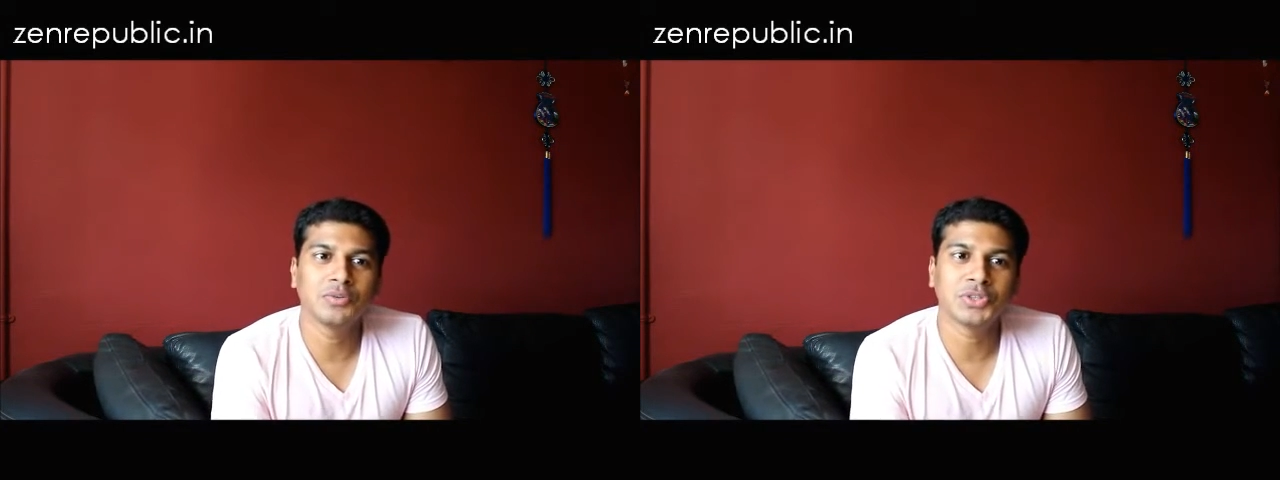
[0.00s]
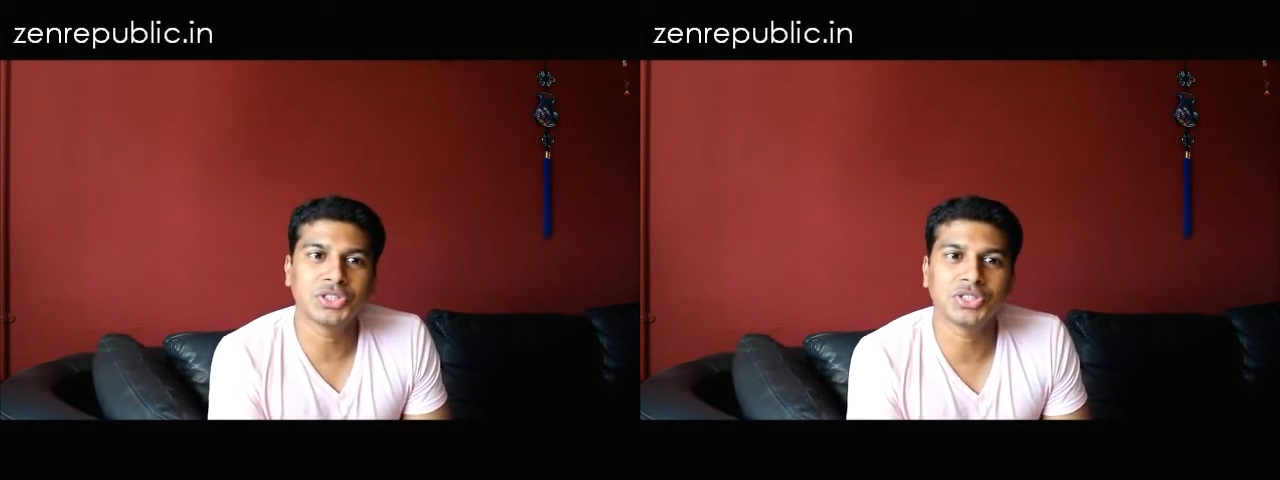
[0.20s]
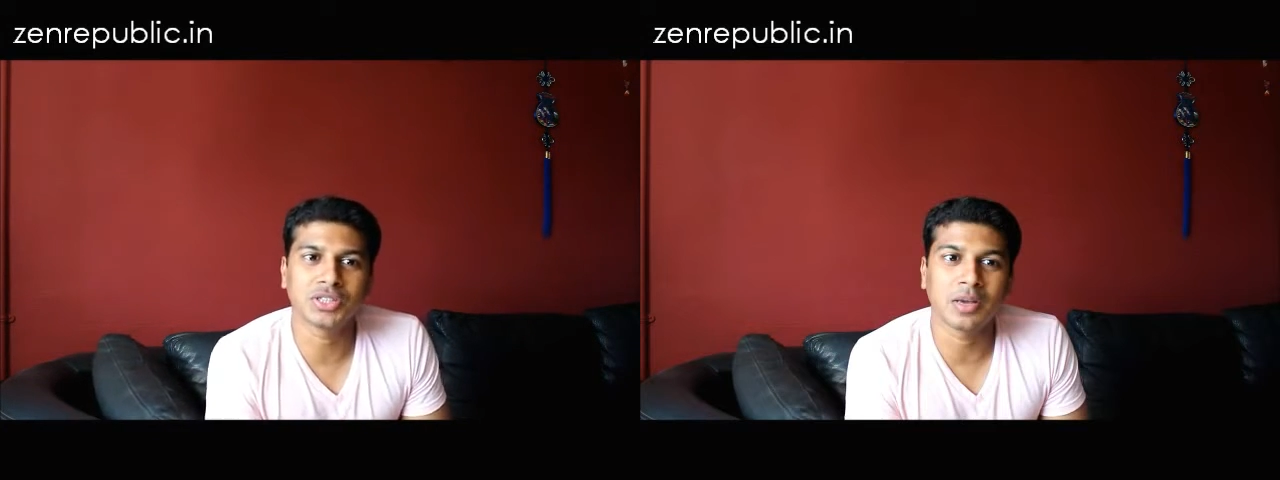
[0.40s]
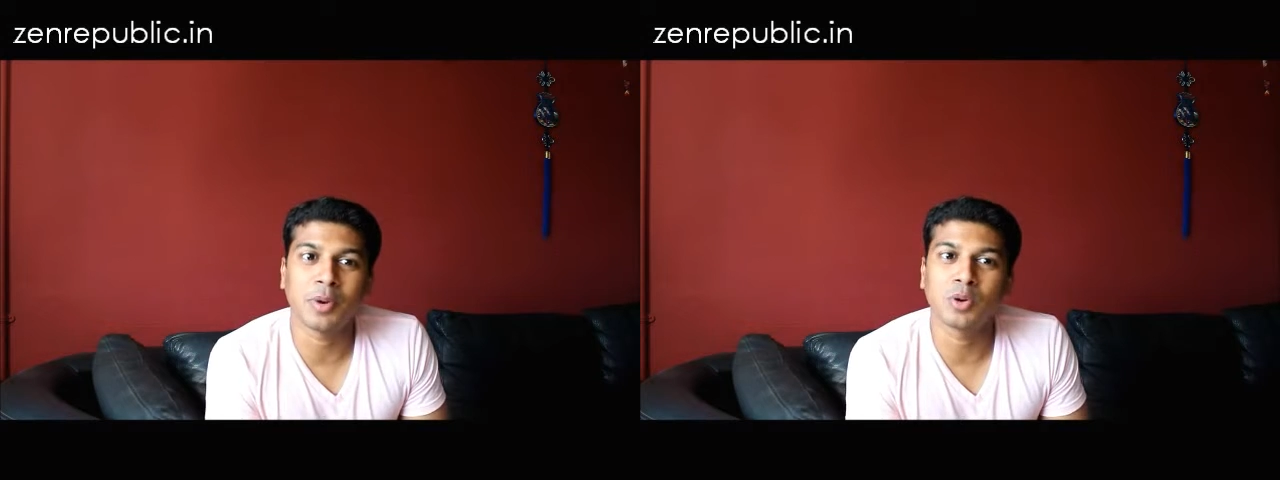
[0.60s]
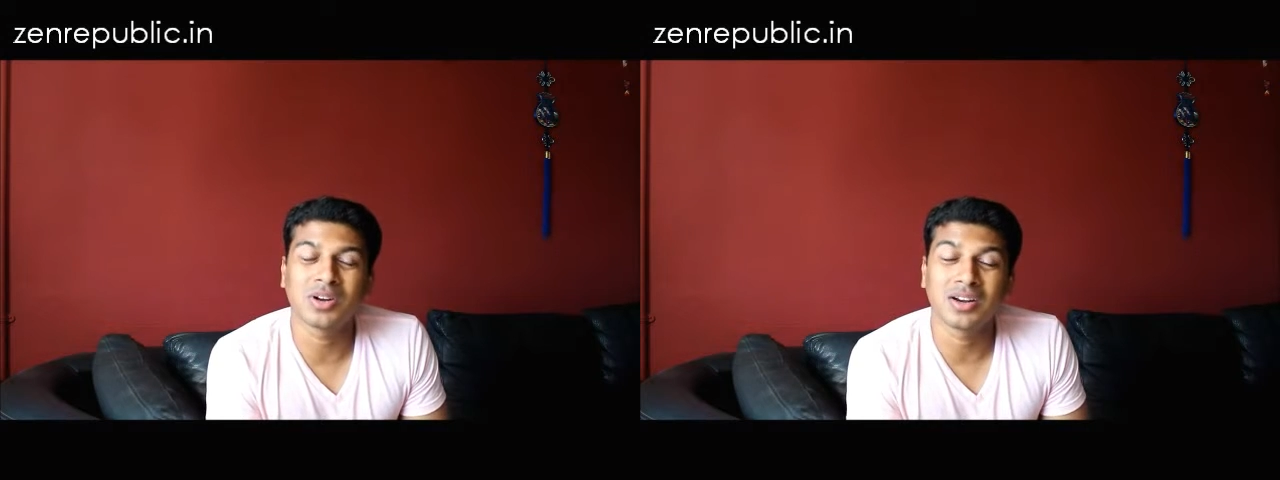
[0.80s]
which is
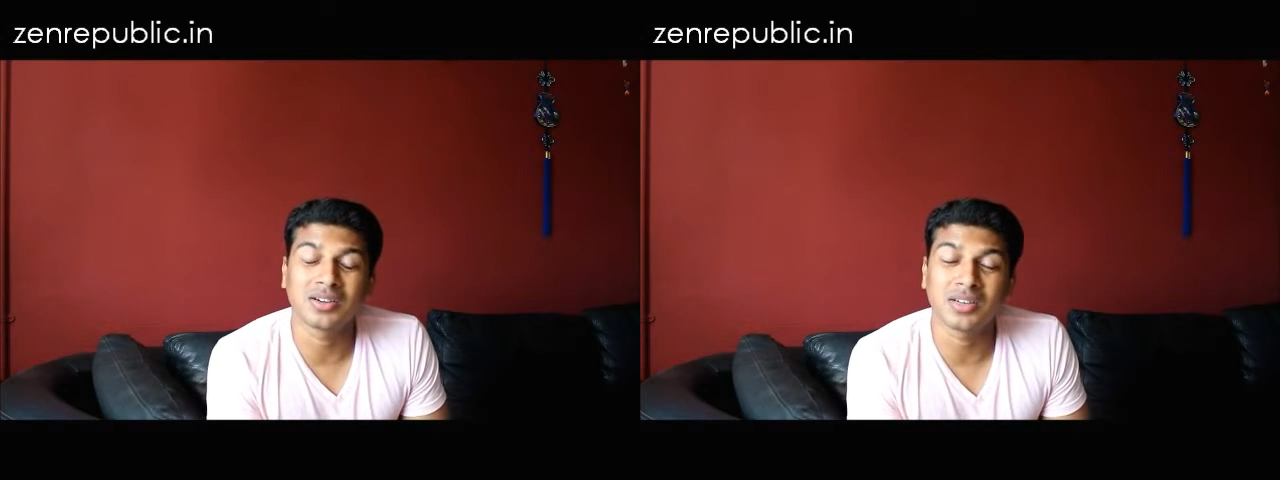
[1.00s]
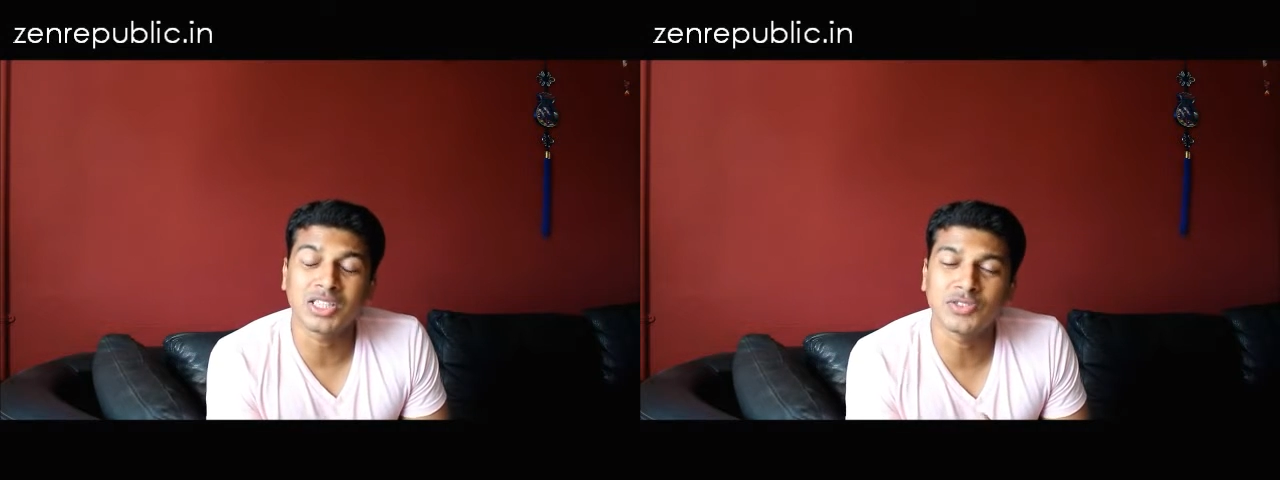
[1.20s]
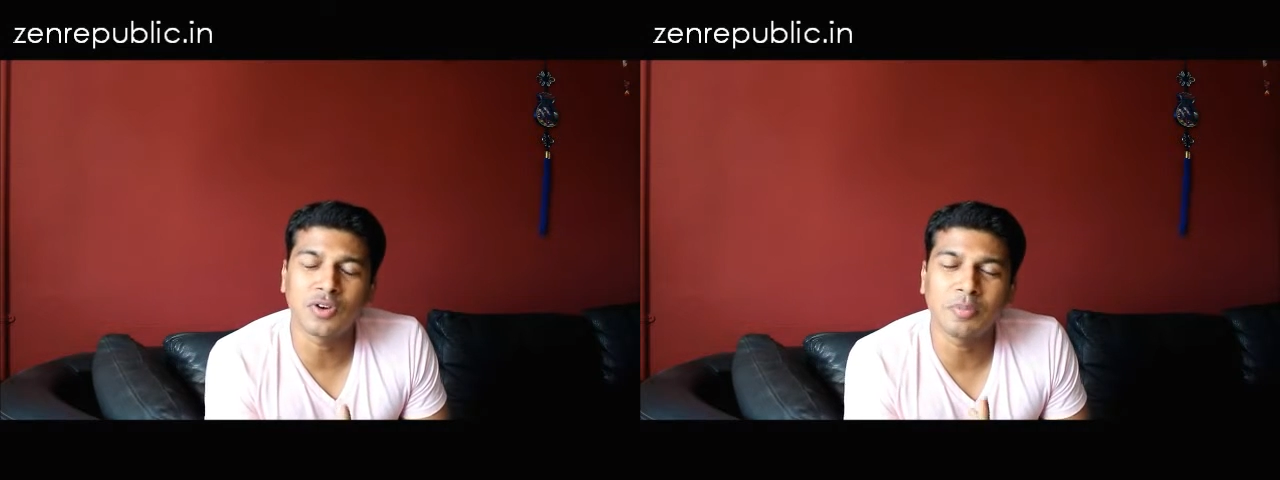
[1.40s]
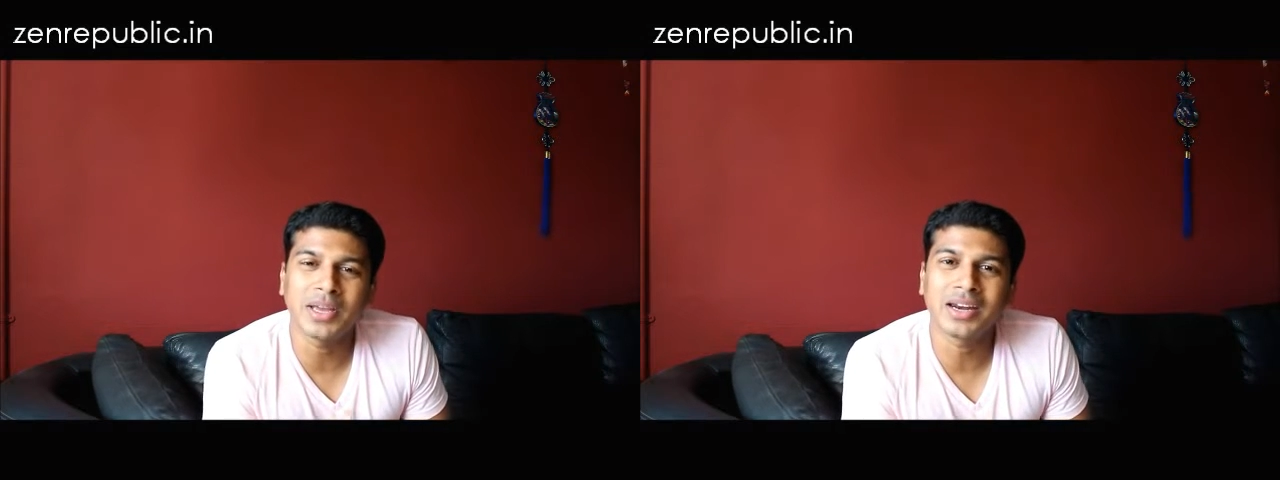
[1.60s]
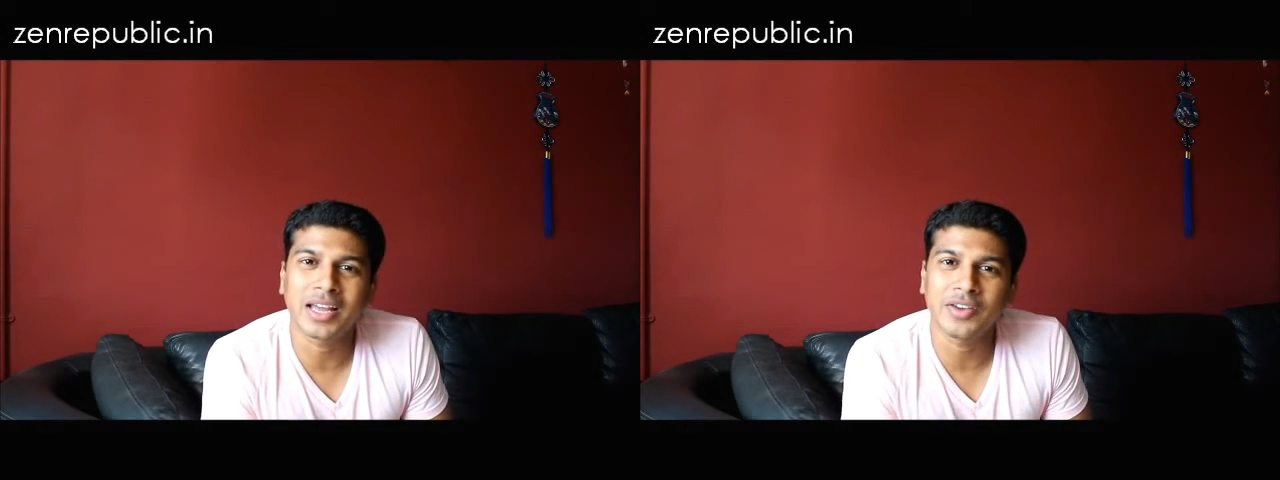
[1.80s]
about
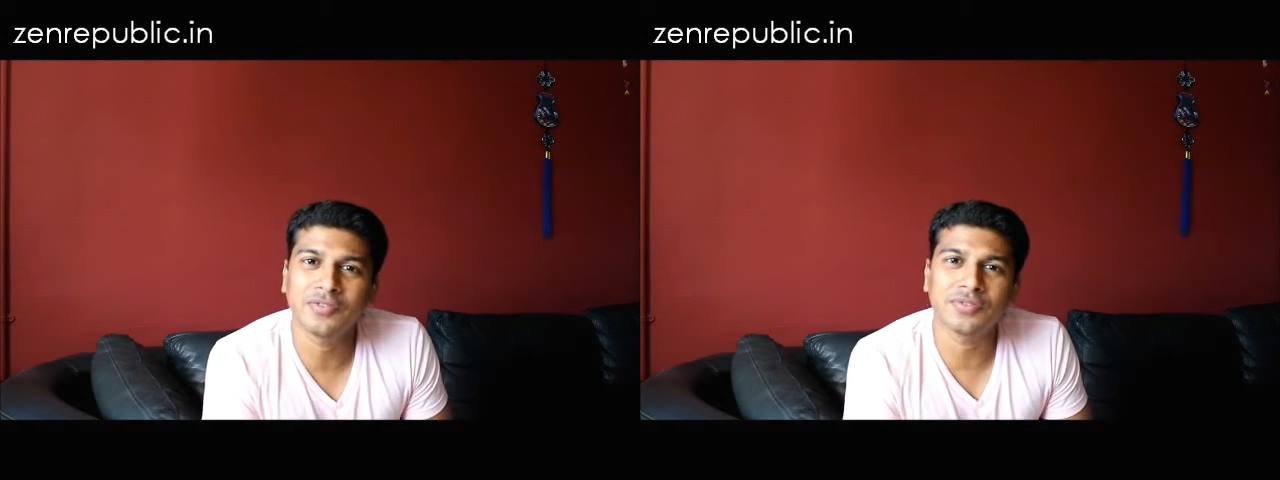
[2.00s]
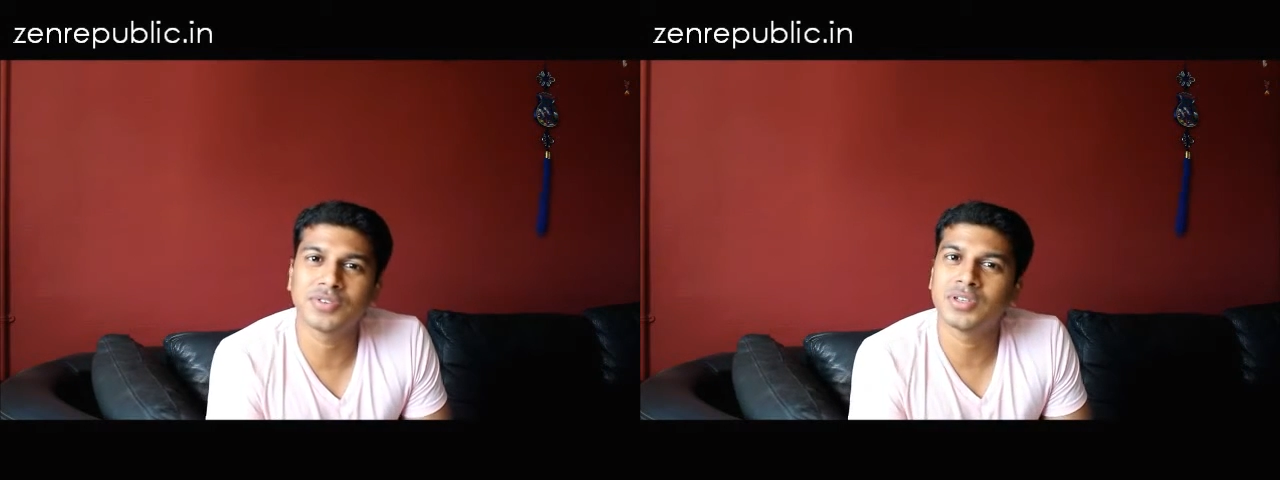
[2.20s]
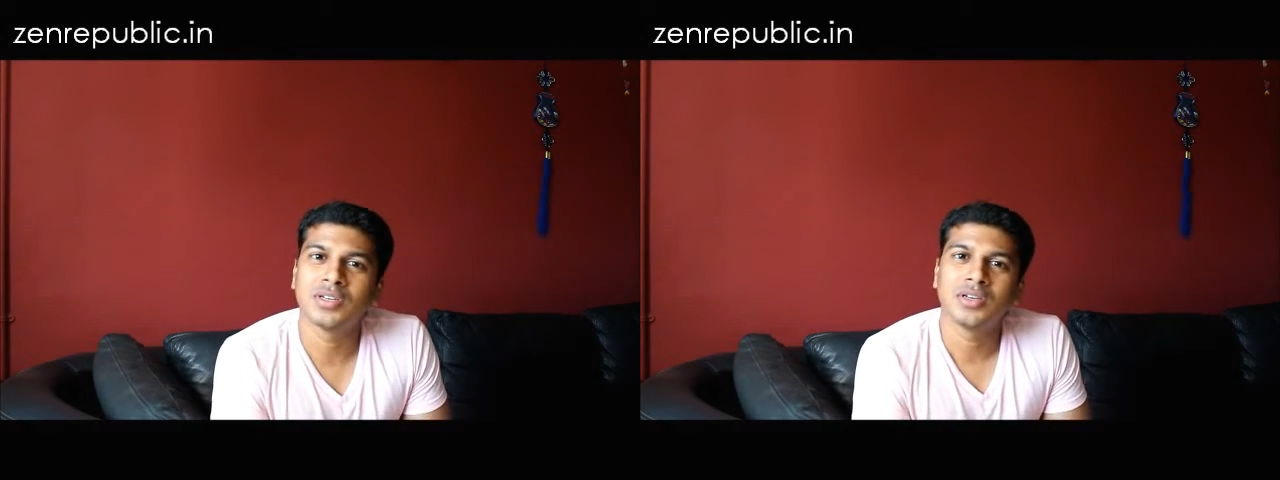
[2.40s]
transforming life,